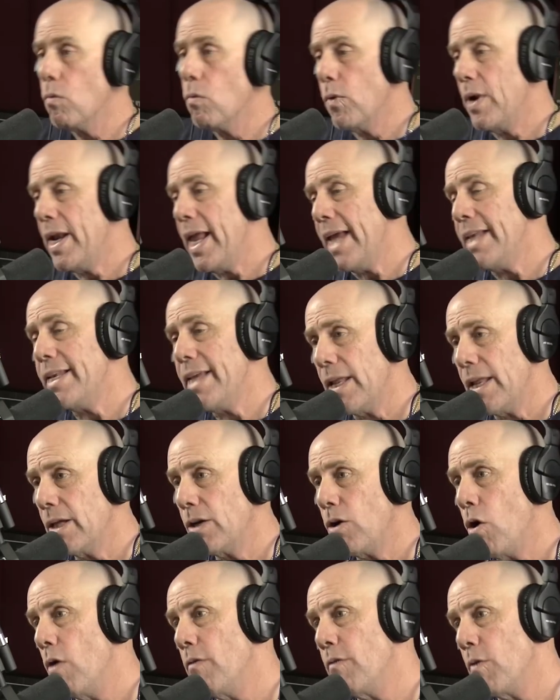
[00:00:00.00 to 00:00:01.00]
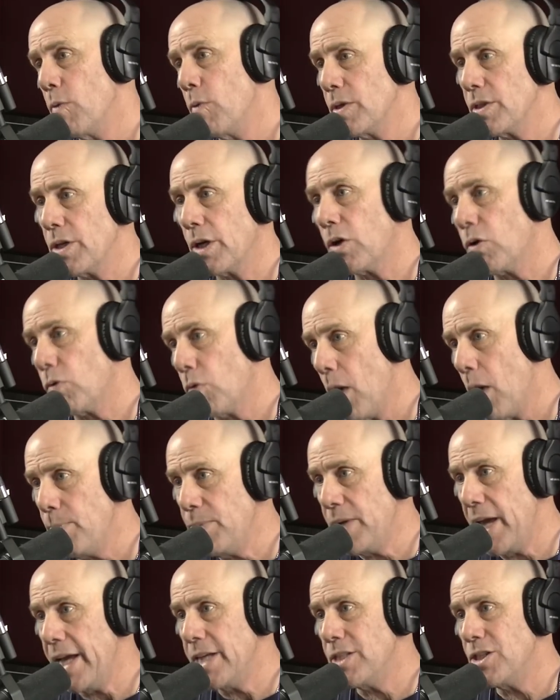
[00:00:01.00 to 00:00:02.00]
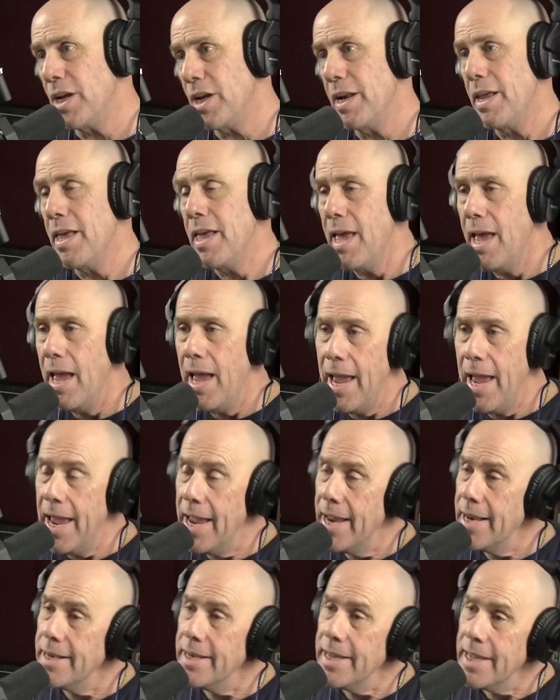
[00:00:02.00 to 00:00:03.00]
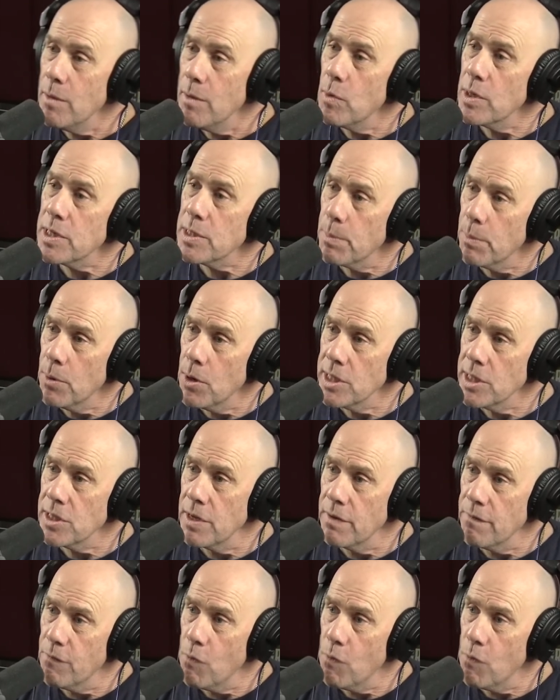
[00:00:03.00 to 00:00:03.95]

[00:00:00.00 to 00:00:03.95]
Rene Delacova was a corrupt agent and he went to prison